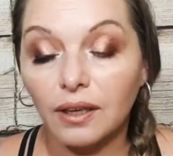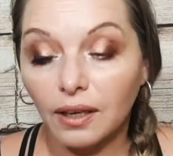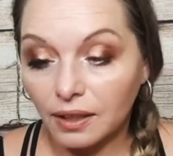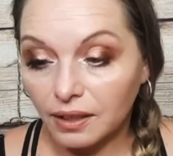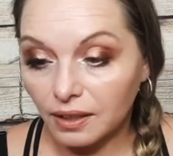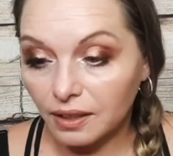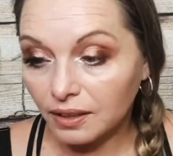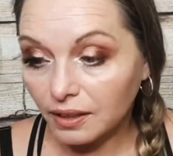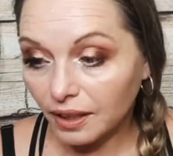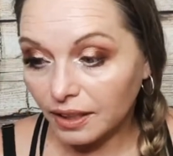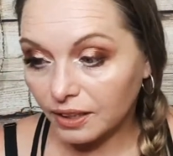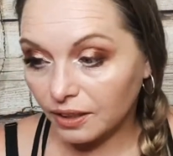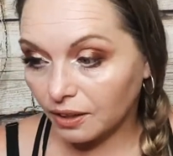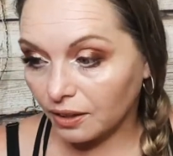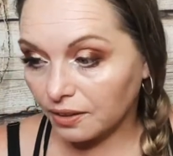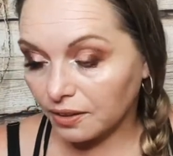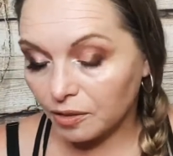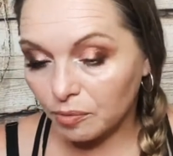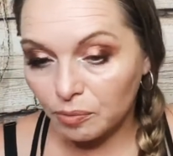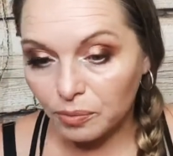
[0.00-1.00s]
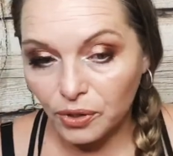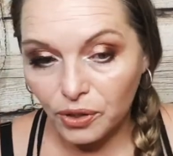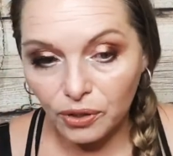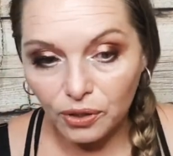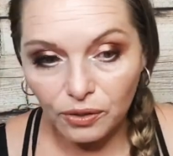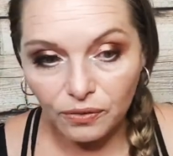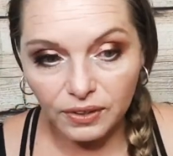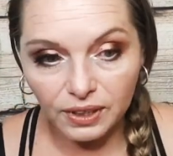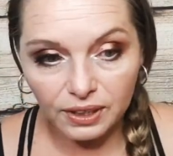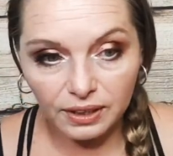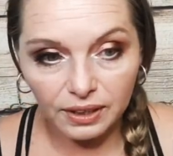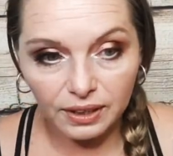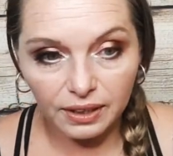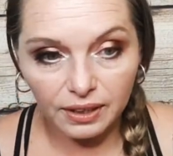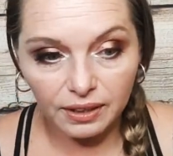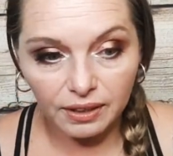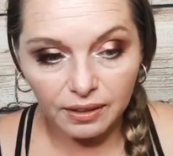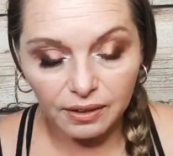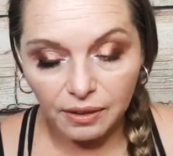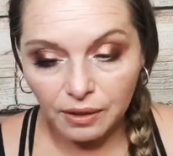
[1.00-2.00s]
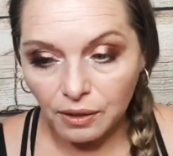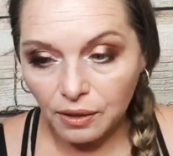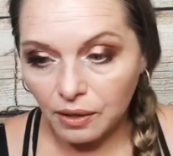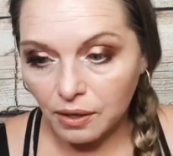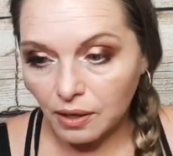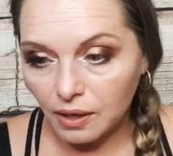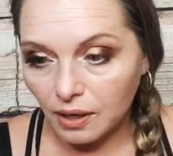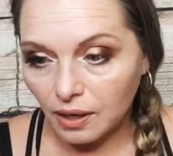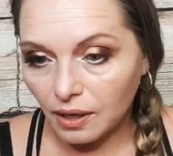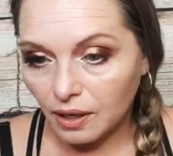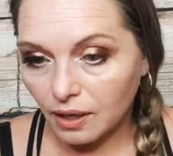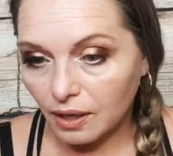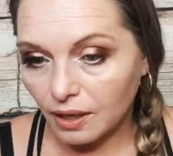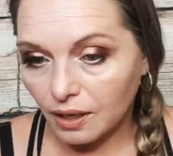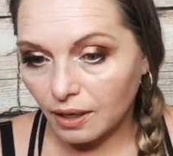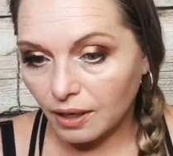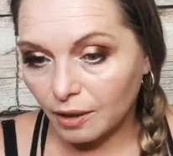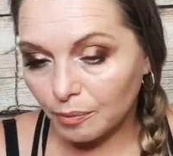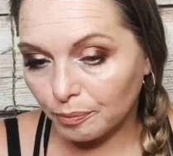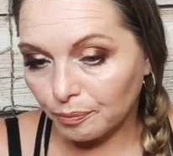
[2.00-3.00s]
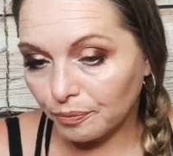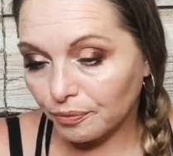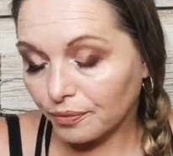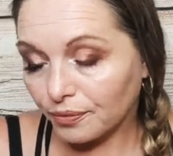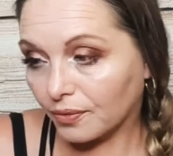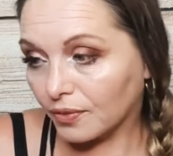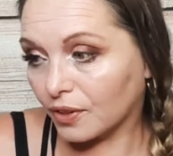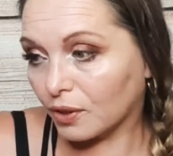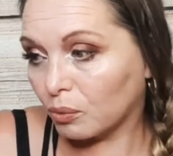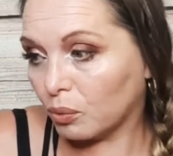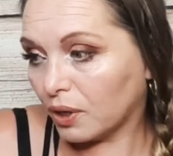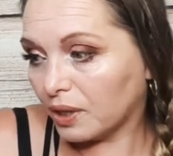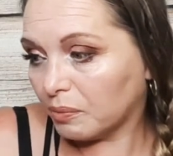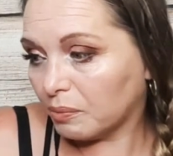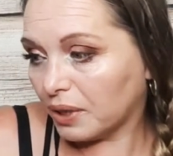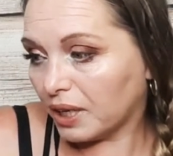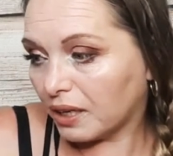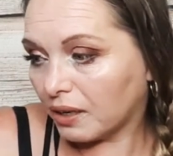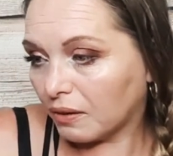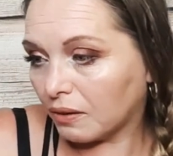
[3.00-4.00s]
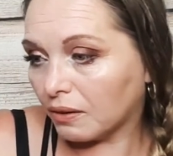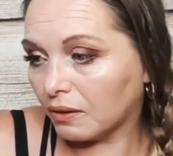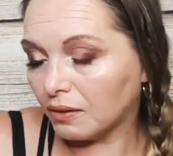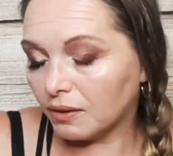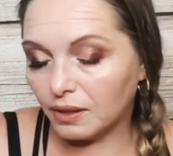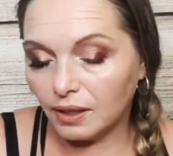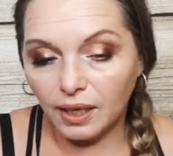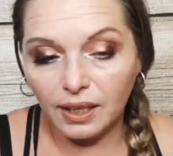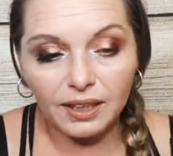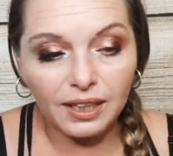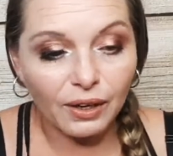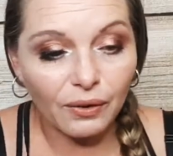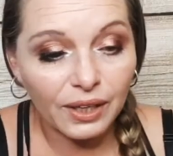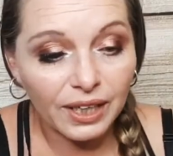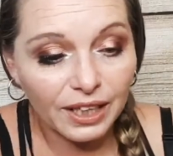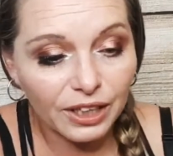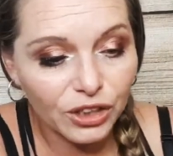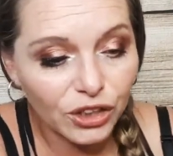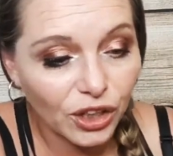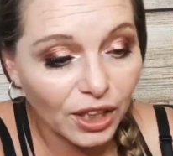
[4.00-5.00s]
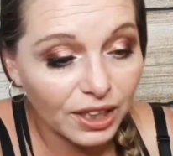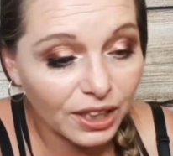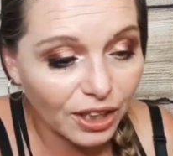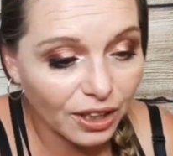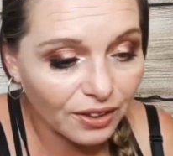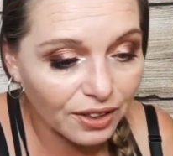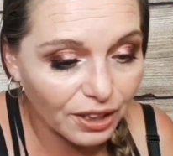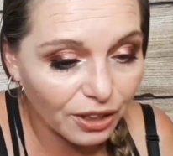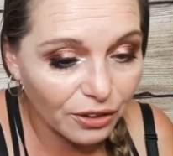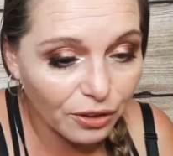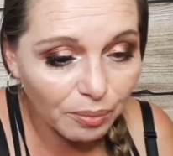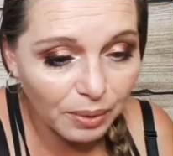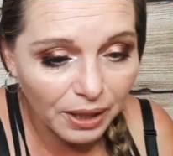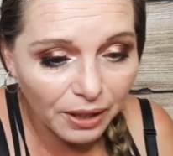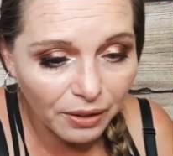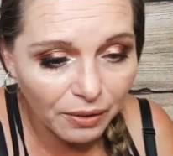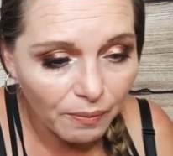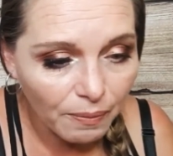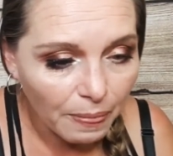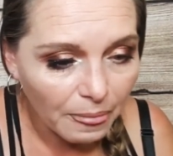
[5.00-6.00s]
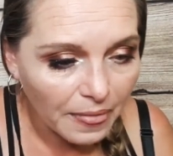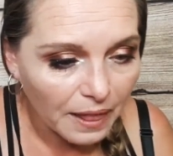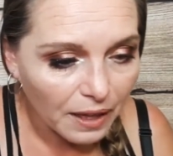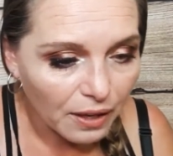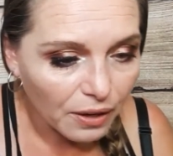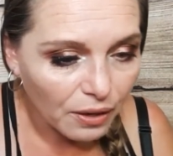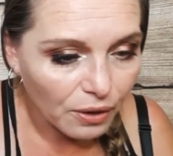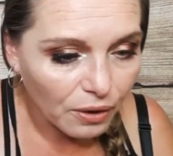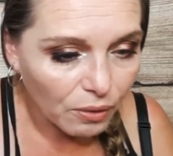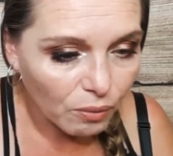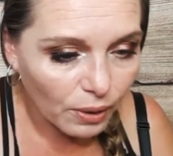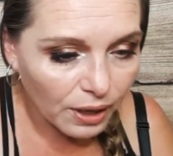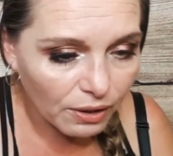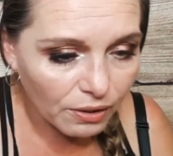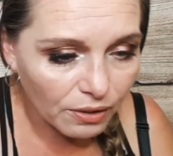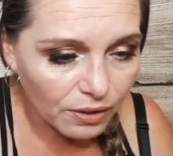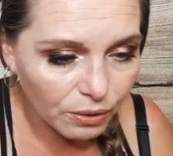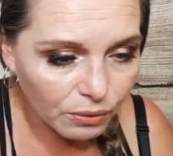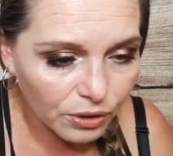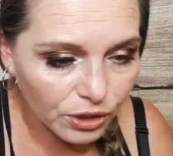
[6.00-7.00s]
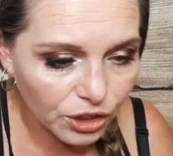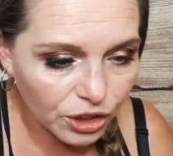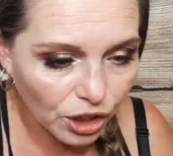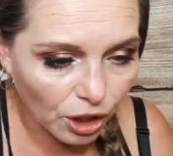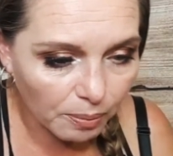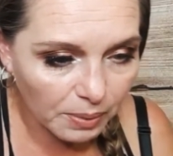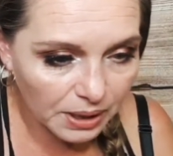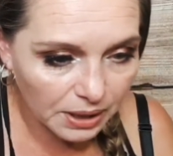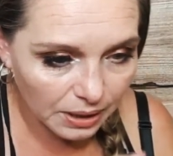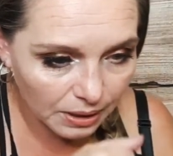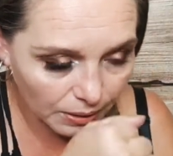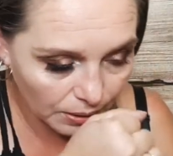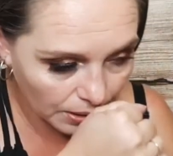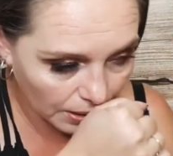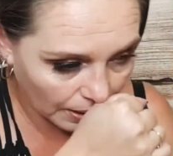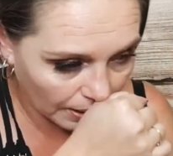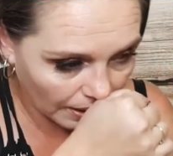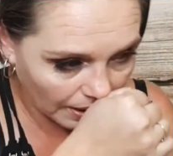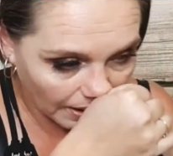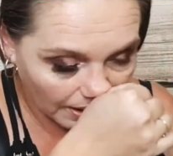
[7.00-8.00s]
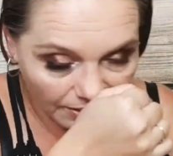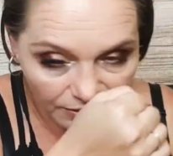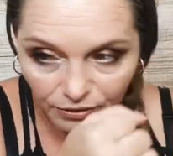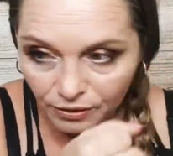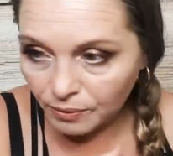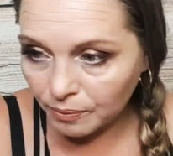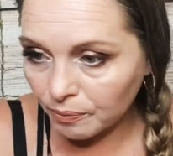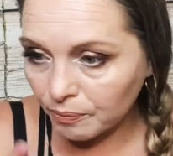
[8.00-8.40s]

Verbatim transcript: I think I cut them perfectly. Um, the one pair. And now I gotta try to cut the other pair. Where are those chummy diggers I have?